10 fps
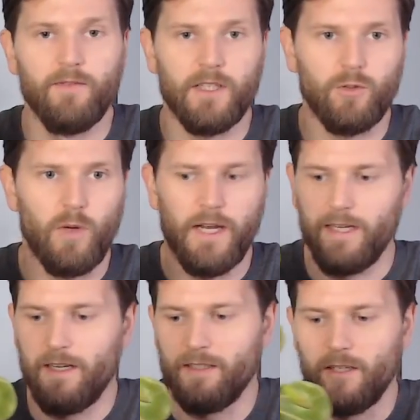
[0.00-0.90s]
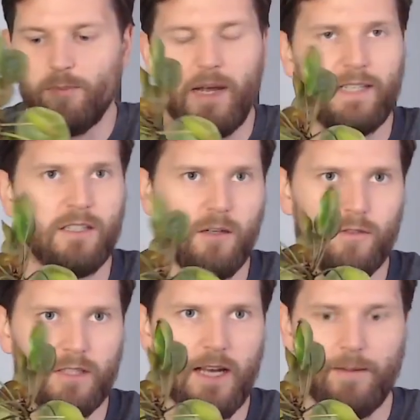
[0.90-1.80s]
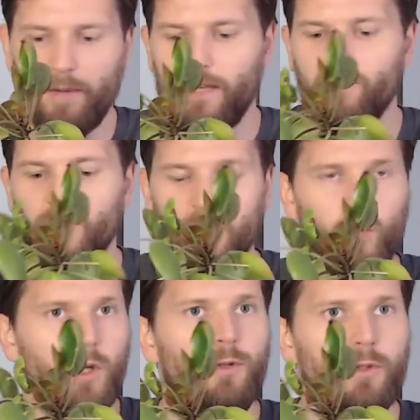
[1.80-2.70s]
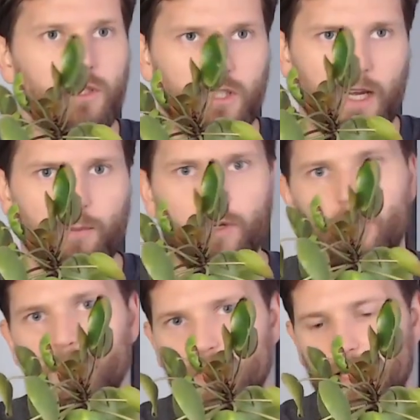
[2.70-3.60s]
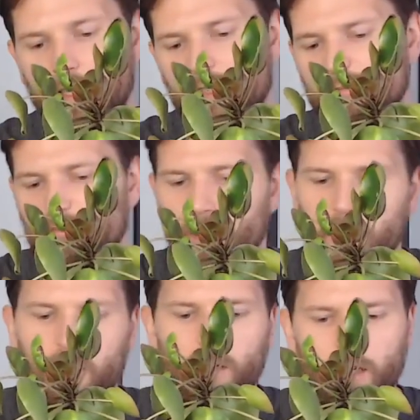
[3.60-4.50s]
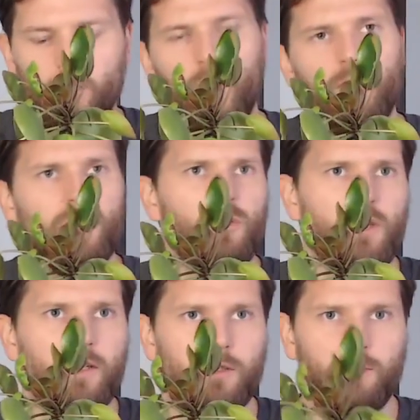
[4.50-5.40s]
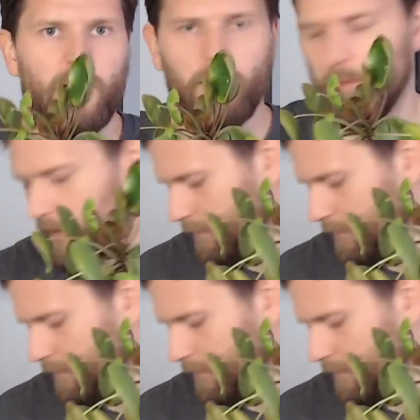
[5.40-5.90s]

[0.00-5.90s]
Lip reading: That's why it compacted over time, and this will do the same, but it will take 1 or 2 years probably.